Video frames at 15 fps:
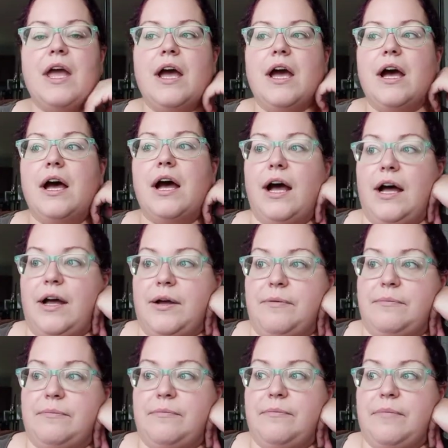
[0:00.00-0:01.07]

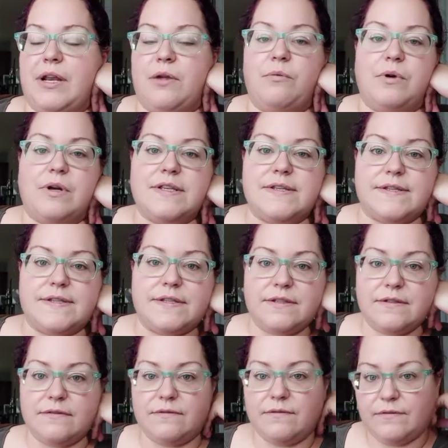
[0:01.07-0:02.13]
But it was,
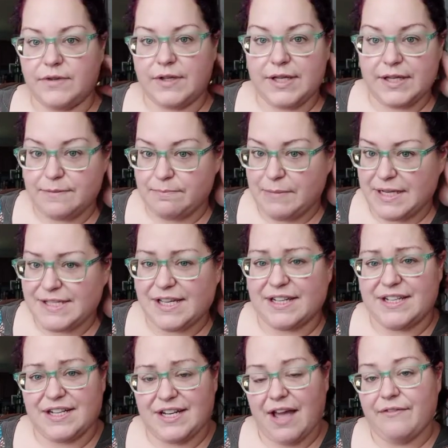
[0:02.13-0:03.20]
my son
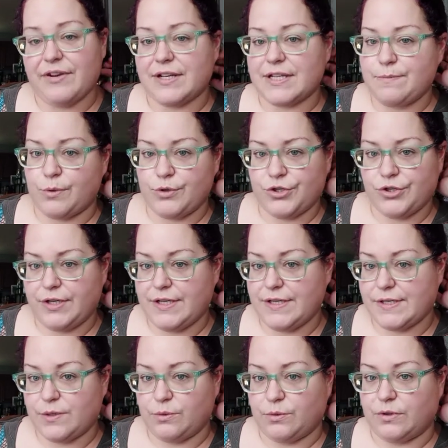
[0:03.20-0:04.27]
did have an exposure in his
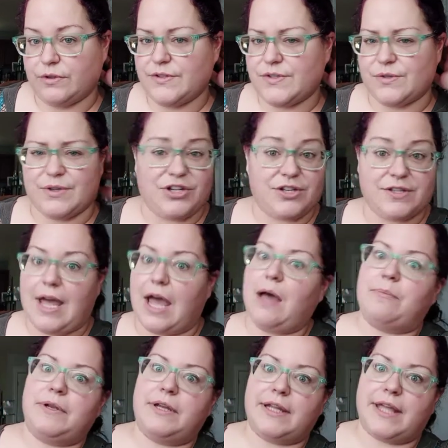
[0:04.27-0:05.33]
school, so he just
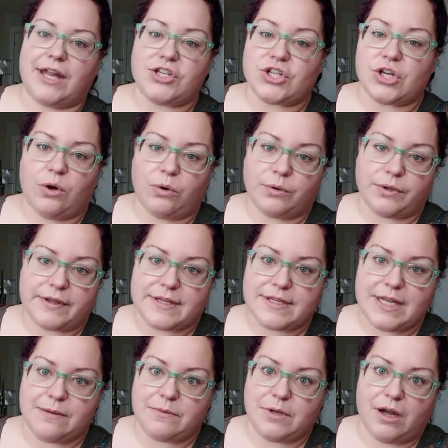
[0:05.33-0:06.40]
happened to catch a cold at the
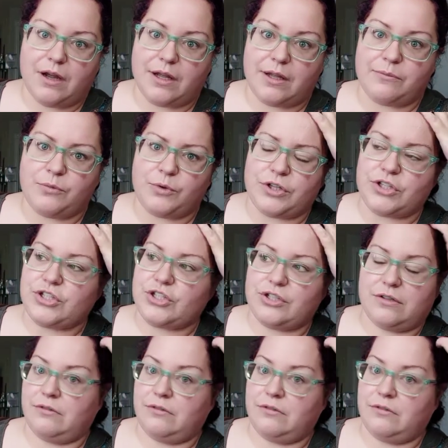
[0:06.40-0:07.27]
same time, which